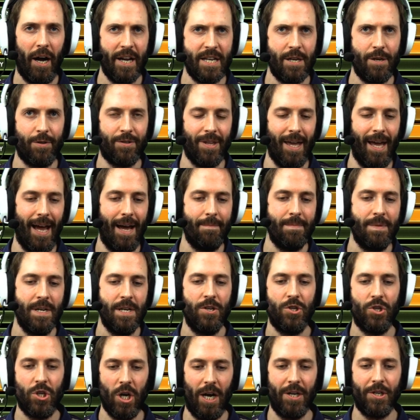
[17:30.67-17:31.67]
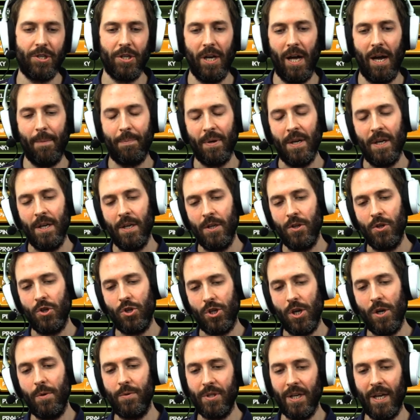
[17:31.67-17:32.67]
use that. Charge it up,
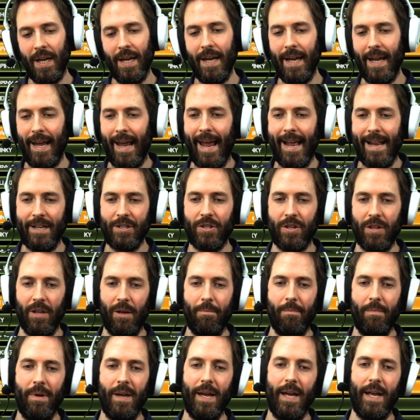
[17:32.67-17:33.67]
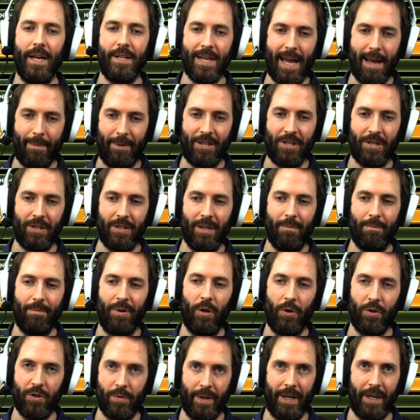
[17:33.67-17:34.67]
shoot it, it hits them, it damages them, but
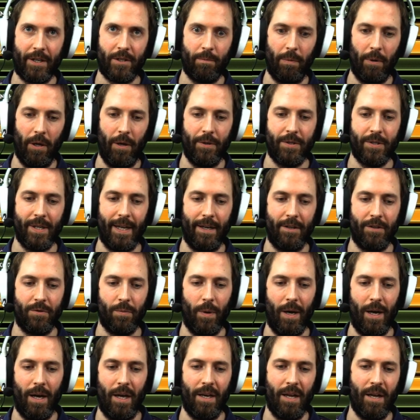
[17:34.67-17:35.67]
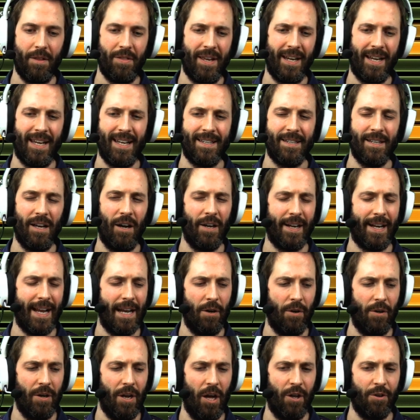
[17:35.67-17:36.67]
also it explodes then as well. And I think it, again,
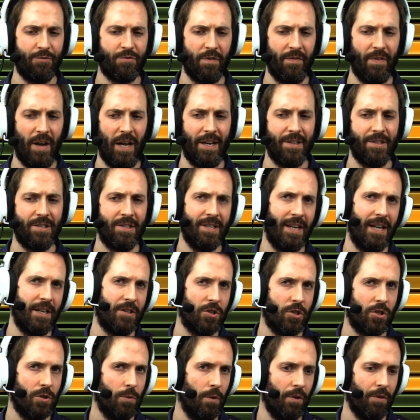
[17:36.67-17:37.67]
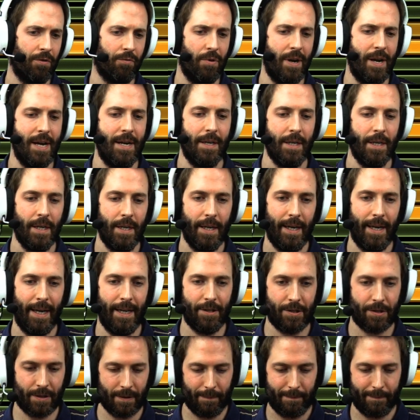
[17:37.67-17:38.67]
on ultraviolence, it takes 2 or 3
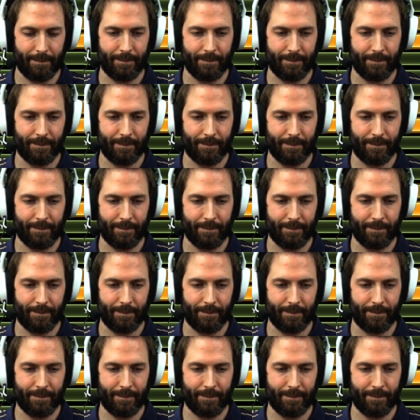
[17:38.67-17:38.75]
hits.